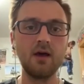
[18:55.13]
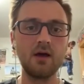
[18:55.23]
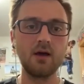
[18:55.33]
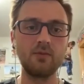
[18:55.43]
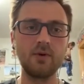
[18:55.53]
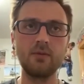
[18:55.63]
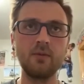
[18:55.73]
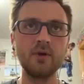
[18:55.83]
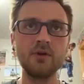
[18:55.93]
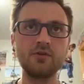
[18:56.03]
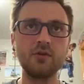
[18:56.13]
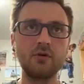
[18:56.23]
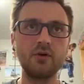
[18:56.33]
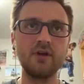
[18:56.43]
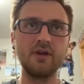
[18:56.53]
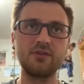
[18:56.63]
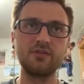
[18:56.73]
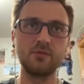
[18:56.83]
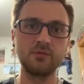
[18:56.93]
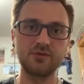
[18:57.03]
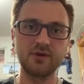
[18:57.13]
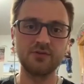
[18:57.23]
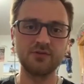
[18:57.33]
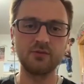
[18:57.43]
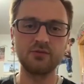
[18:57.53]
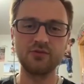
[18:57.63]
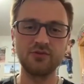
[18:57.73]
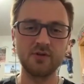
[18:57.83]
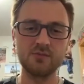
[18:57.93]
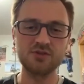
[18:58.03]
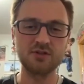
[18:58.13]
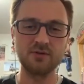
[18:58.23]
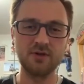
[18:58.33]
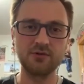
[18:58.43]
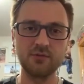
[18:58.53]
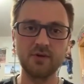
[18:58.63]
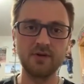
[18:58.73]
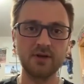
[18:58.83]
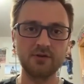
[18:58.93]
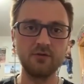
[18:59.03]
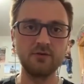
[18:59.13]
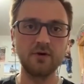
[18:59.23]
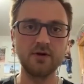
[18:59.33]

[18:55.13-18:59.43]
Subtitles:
Red Wing, Minnesota, Hickston, Wisconsin, which is CMJ Raceway, not too far.